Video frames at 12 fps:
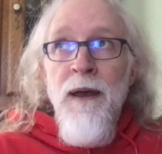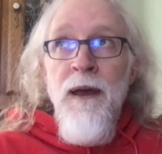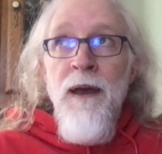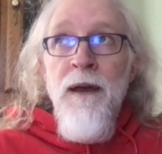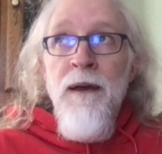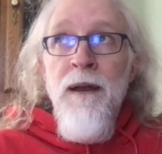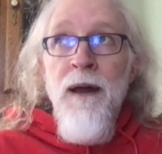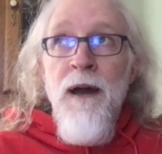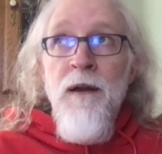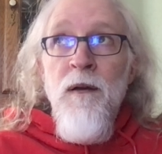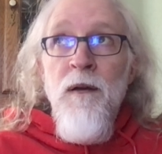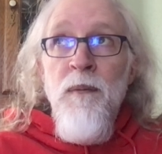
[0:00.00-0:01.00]
And I
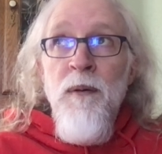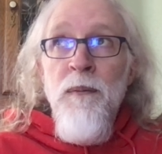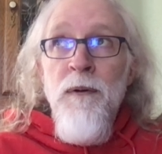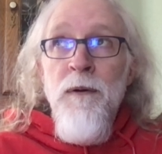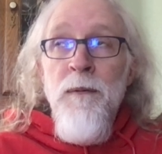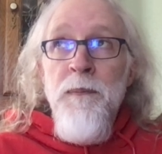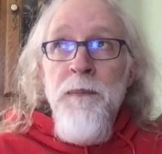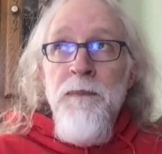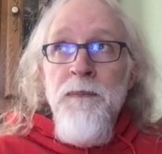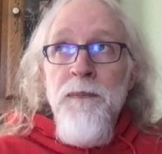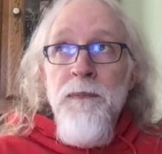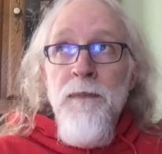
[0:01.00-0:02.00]
remember
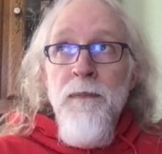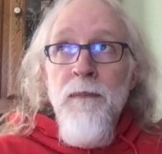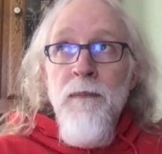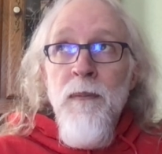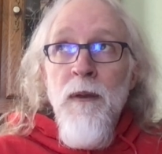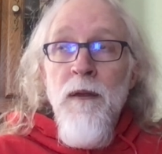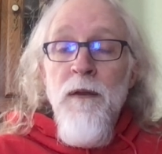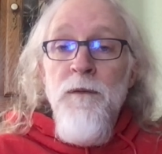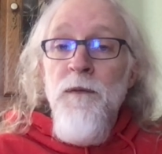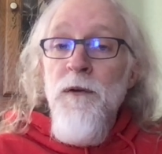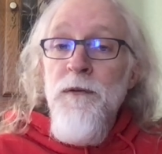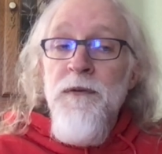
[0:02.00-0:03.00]
the
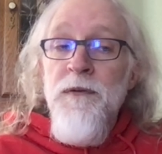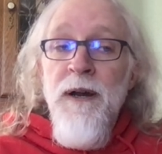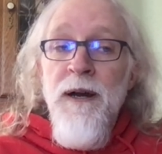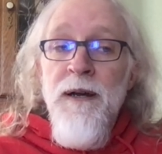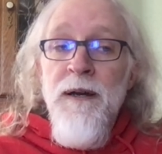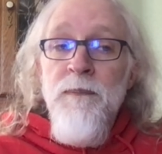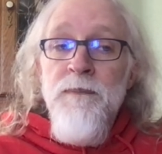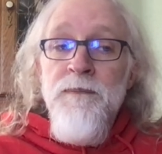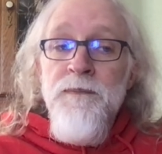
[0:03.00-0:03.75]
first time